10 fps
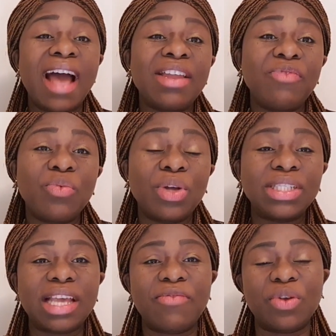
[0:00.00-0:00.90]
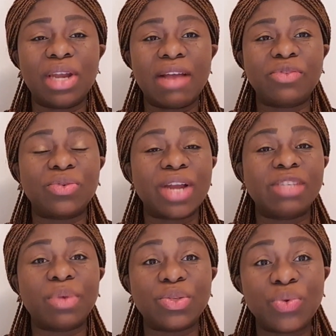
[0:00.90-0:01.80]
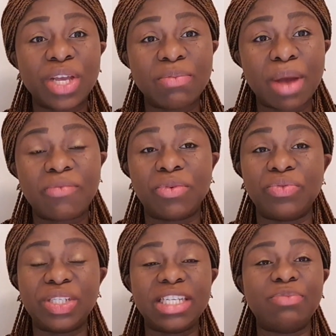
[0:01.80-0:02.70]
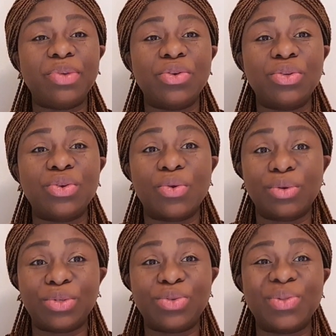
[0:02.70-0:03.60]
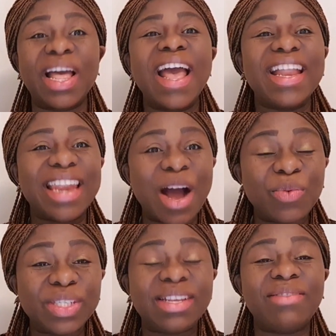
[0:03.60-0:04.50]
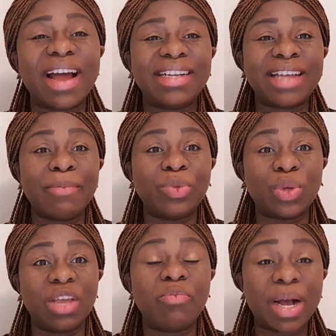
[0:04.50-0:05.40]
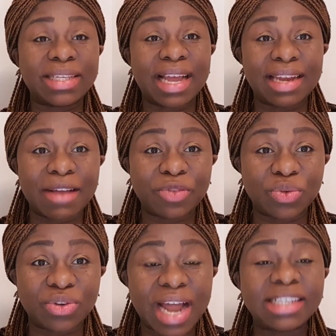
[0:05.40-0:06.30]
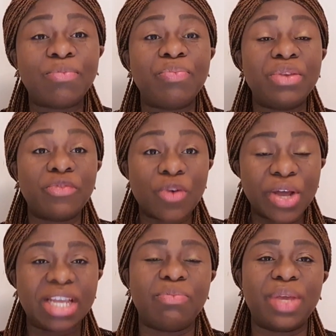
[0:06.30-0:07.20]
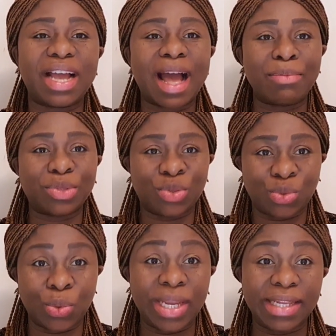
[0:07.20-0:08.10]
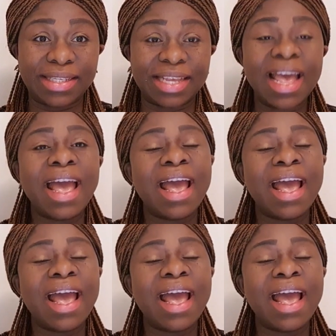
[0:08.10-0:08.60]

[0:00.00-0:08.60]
And if you once gave your life to Christ but took it back for reasons beyond your control, now is the right time to give back that life to Christ before it becomes too late.